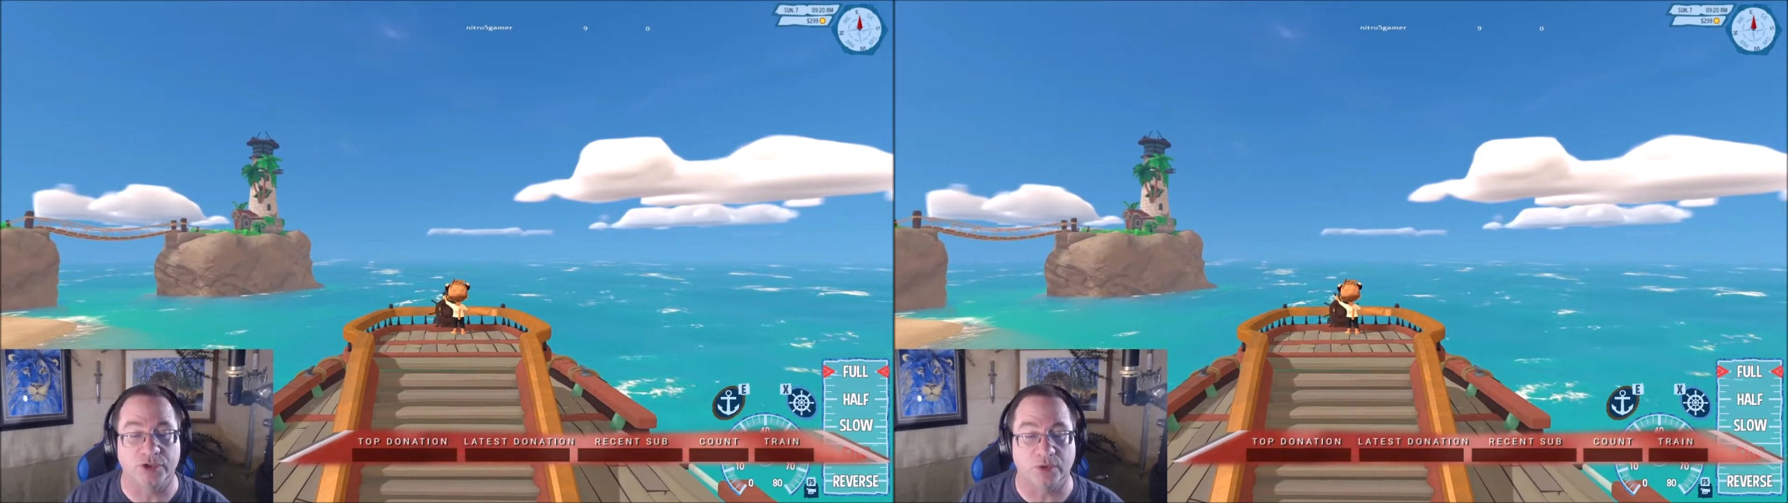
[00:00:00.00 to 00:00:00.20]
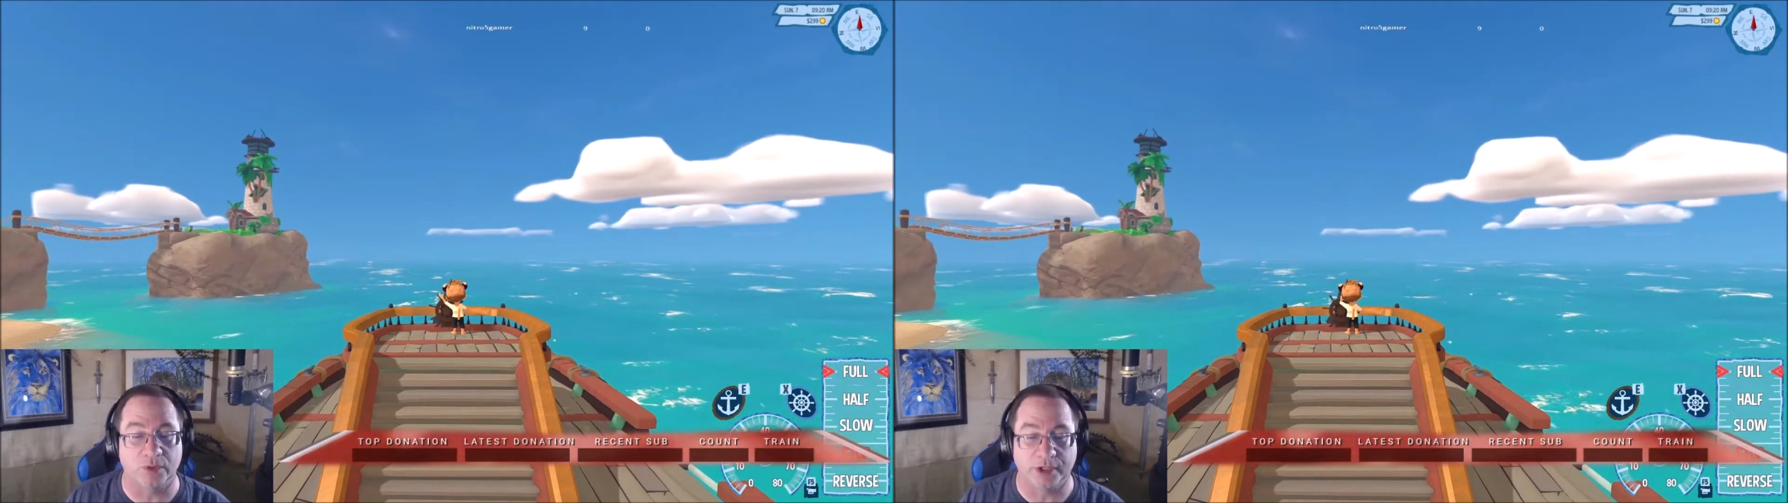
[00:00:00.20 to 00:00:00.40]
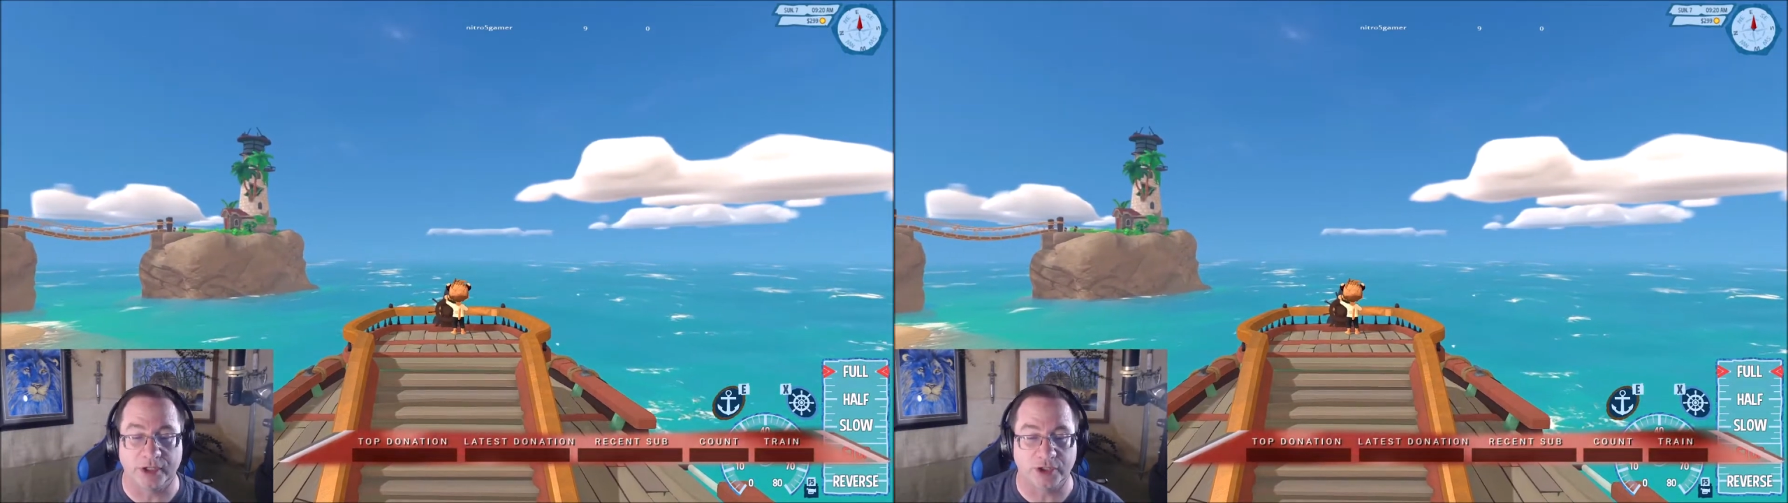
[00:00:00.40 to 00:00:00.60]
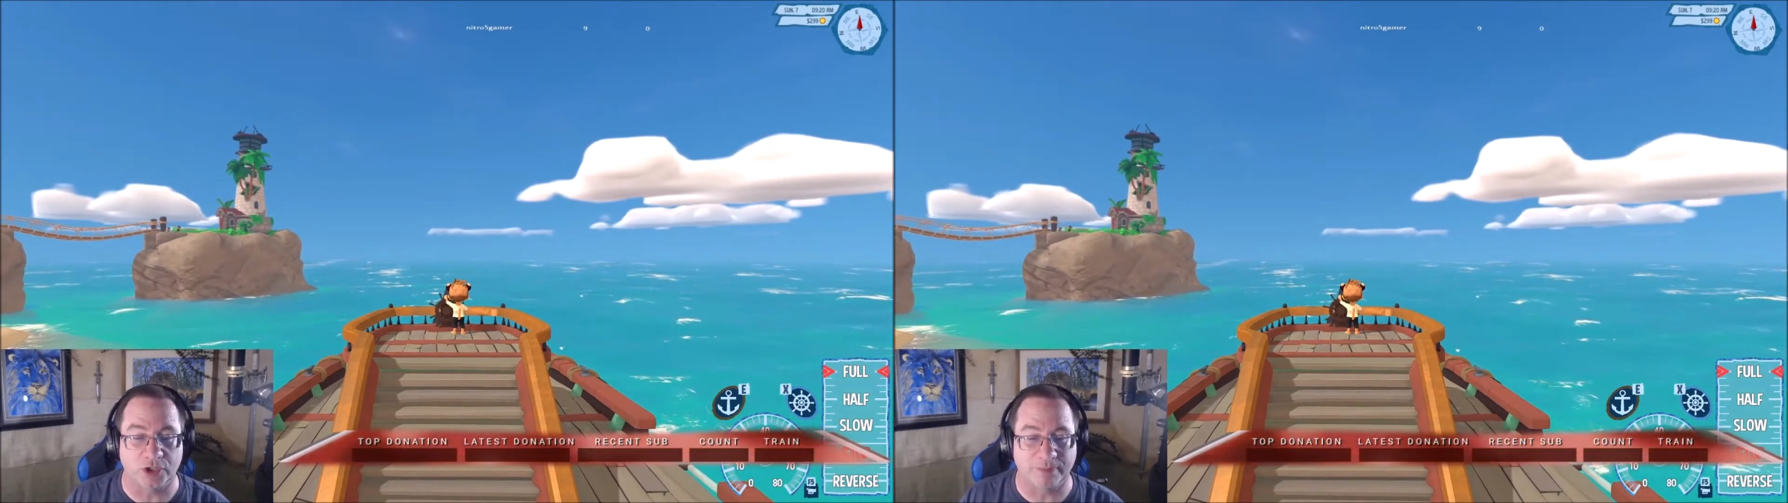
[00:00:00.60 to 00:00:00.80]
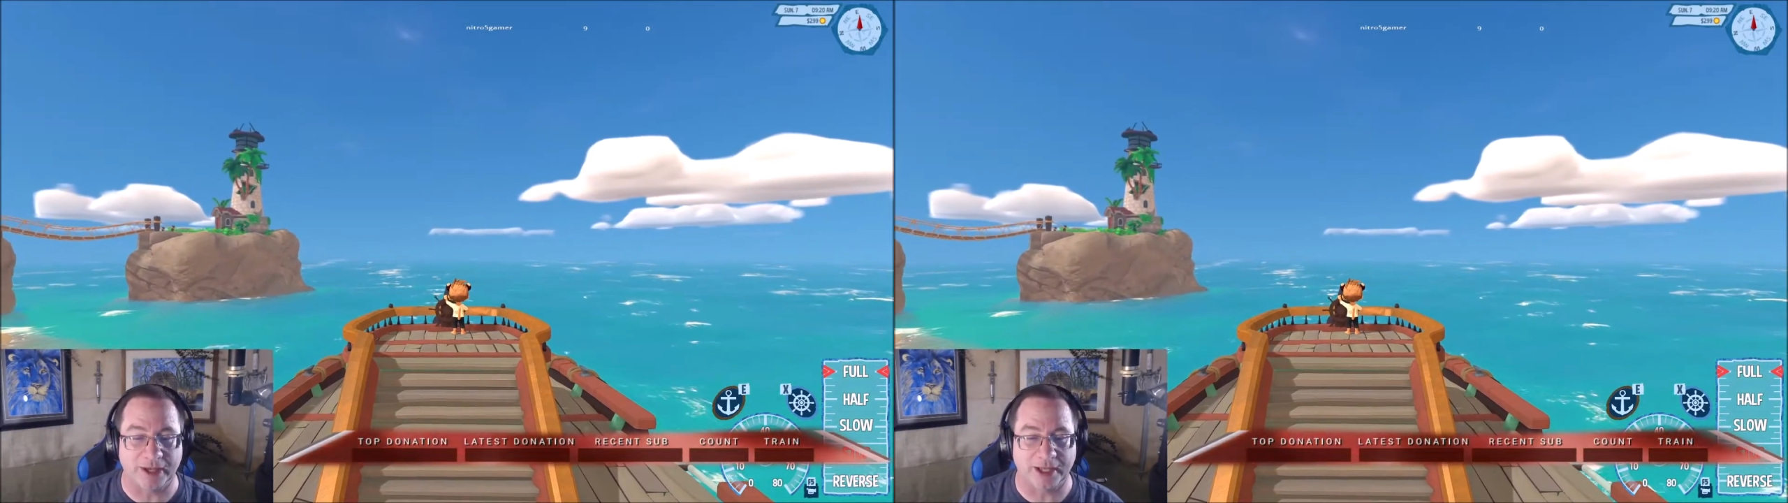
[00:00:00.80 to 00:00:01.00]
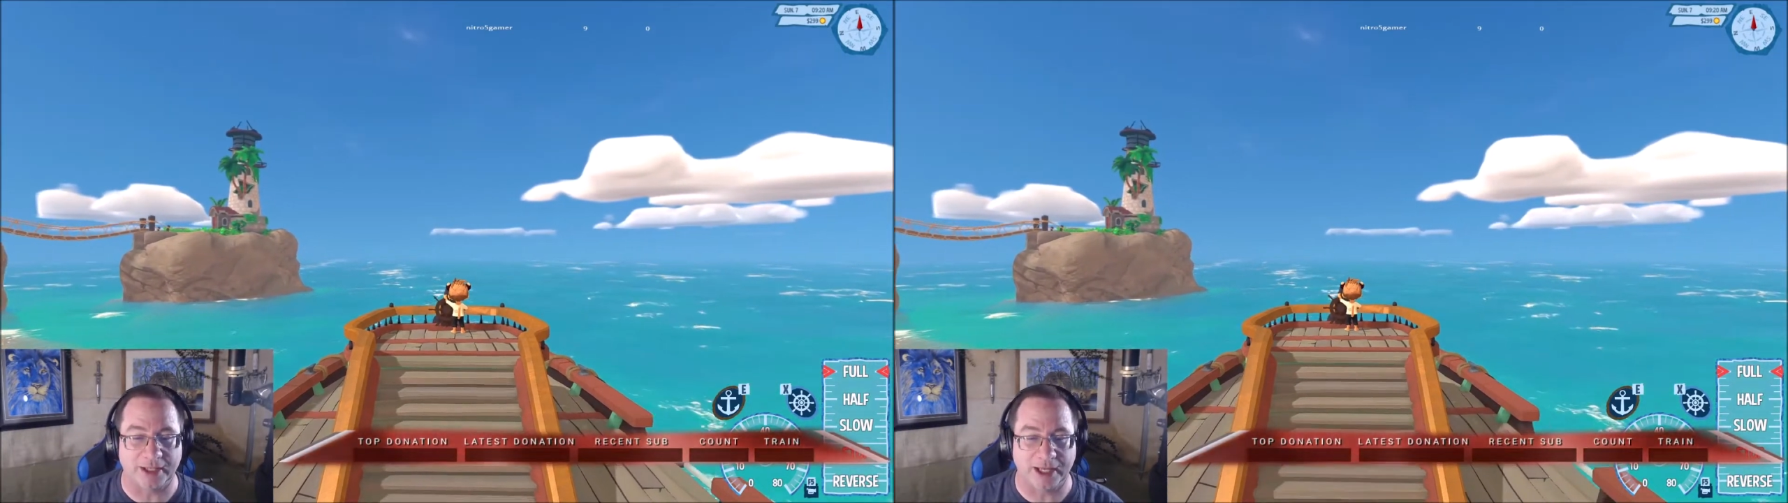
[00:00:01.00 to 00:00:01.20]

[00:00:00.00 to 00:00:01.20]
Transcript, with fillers: so I wanted to go back